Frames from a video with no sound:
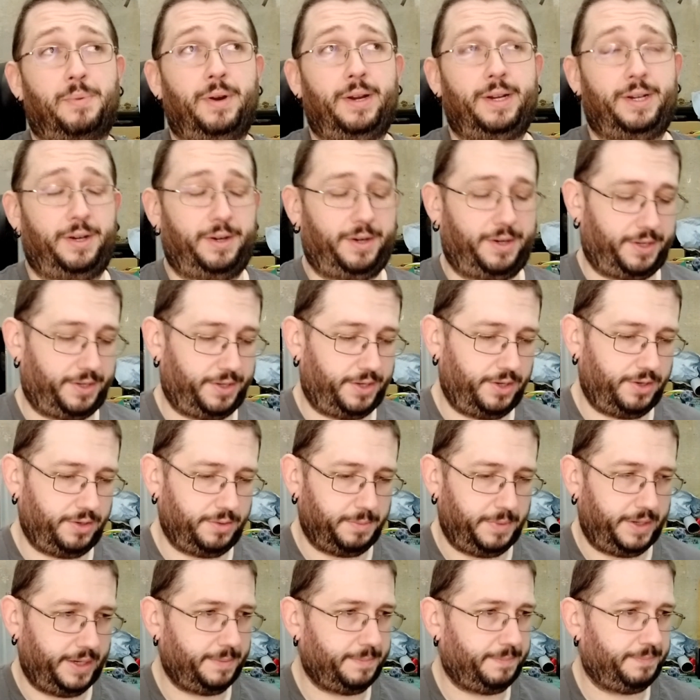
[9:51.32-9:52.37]
printer,
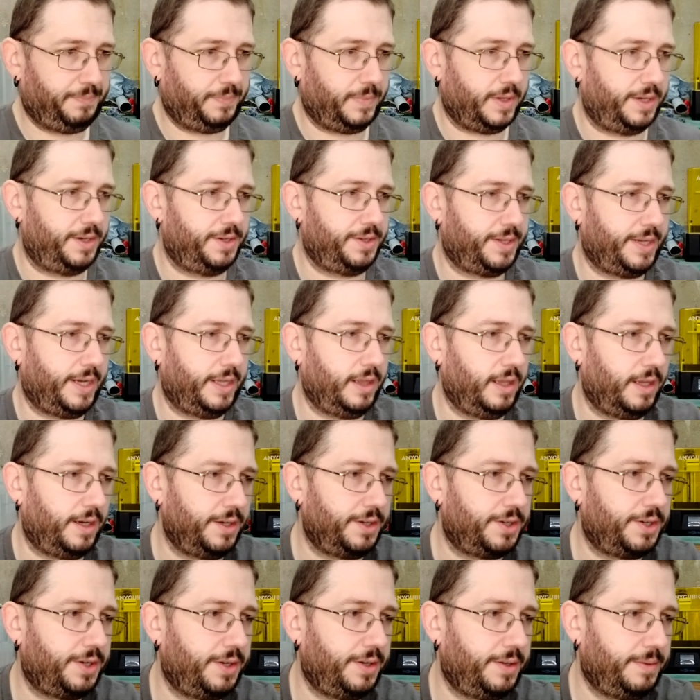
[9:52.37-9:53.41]
excuse me. I just had
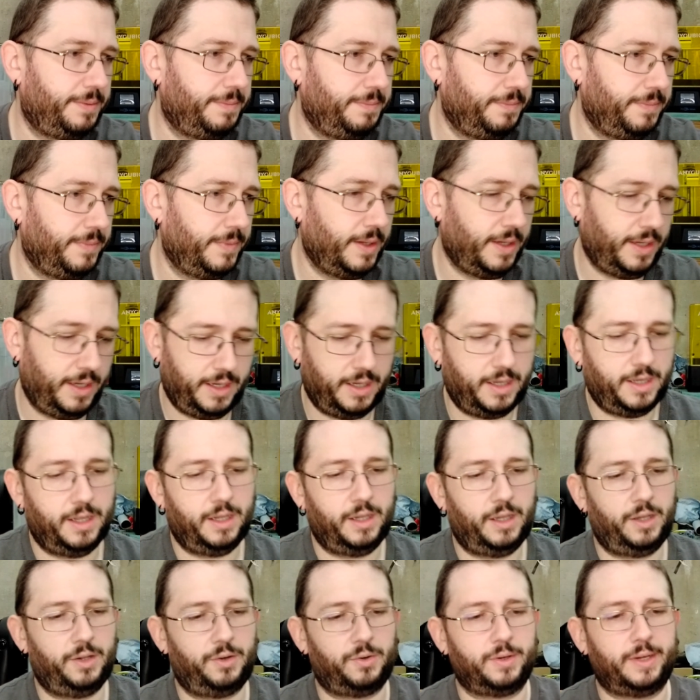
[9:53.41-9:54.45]
lunch.
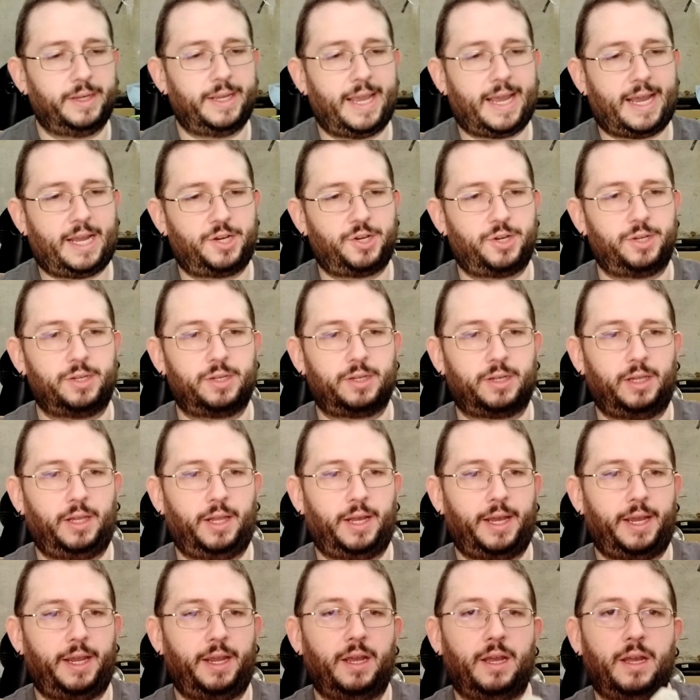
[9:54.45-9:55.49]
Little gaseous
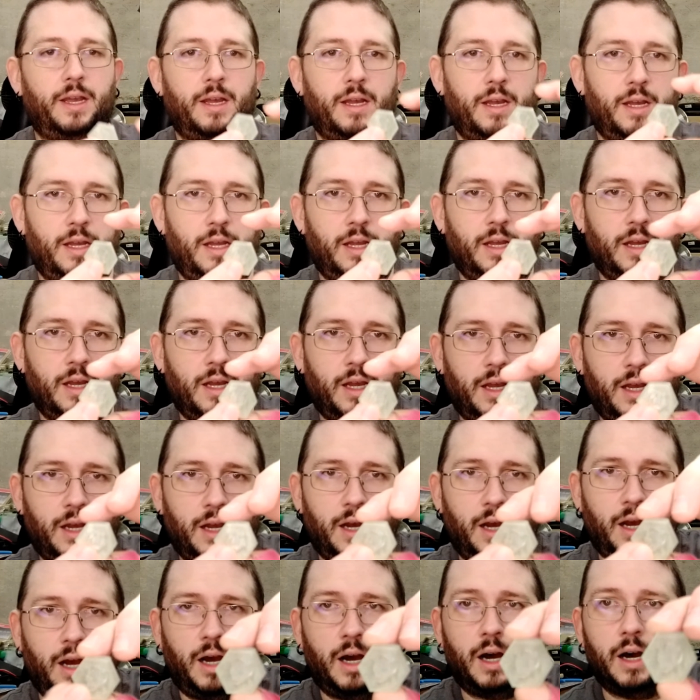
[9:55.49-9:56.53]
clay.
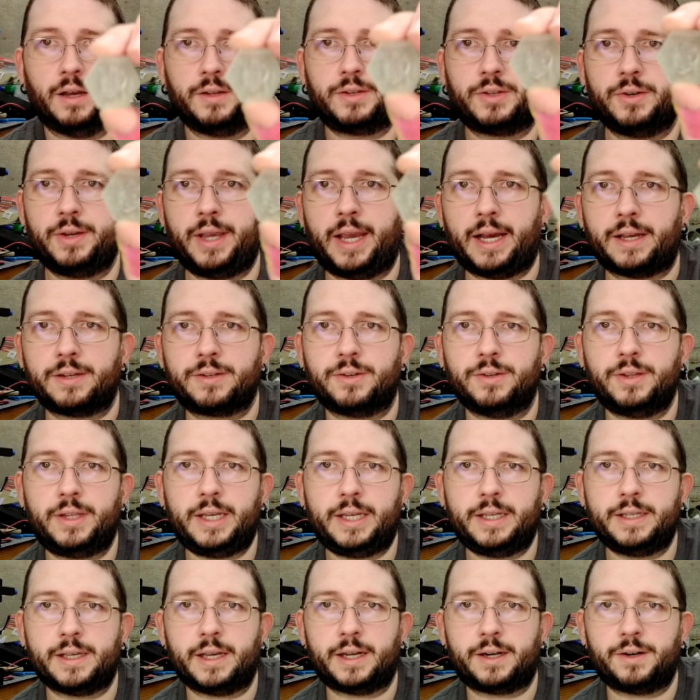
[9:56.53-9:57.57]
So yeah, so
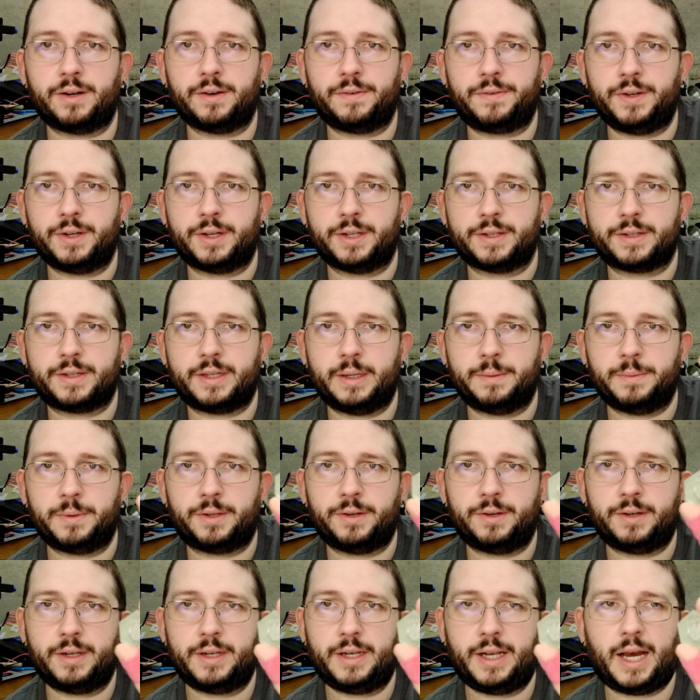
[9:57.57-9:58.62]
these, I don't know if you can see,
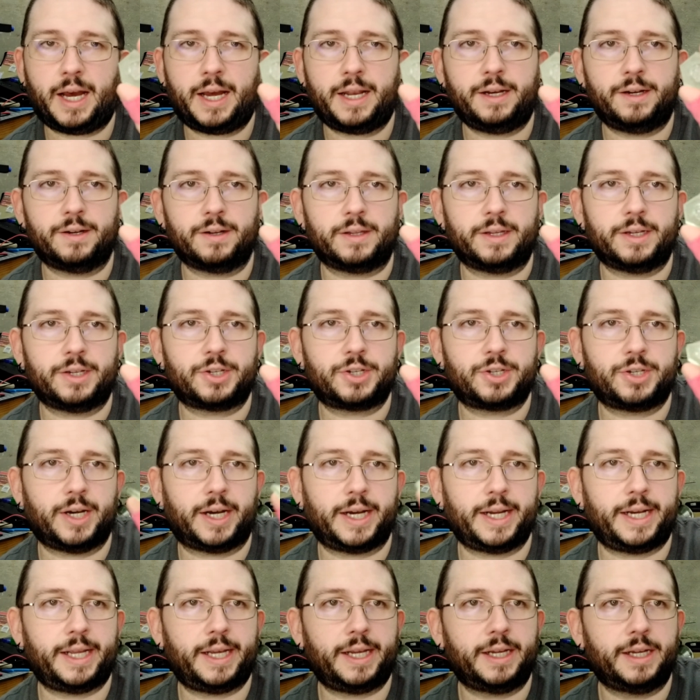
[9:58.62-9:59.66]
but they're not nearly as
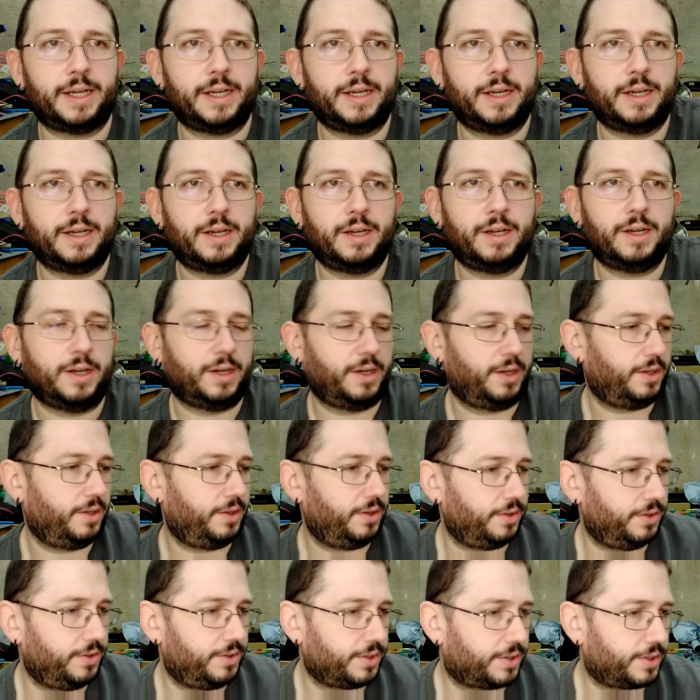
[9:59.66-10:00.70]
shiny
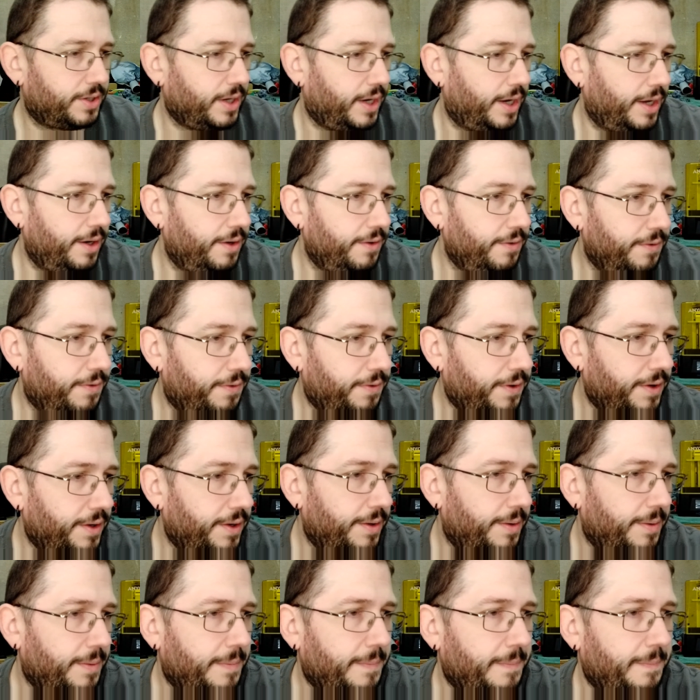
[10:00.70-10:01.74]
They're just kind of,
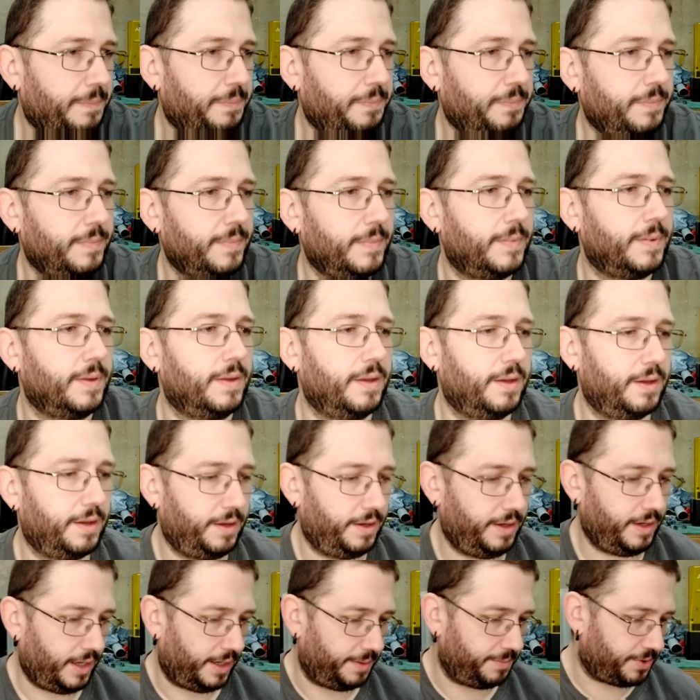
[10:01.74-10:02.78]

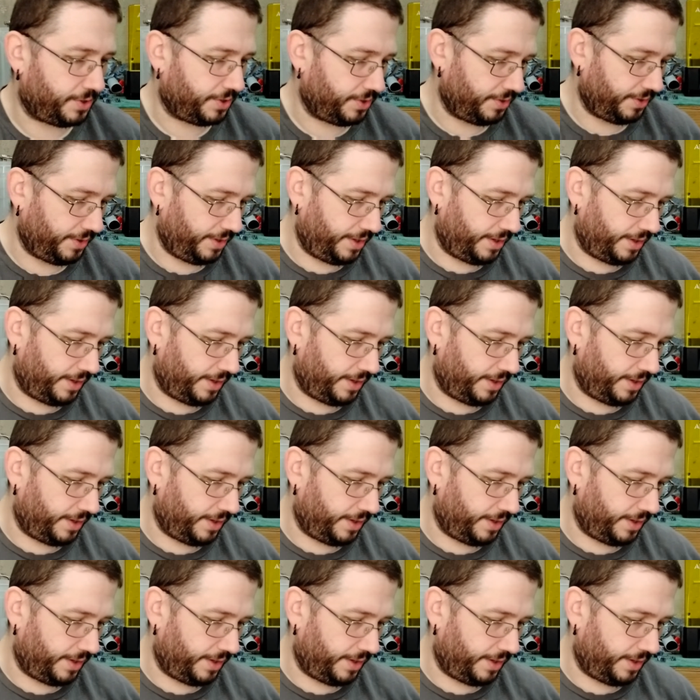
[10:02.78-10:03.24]
I'm sure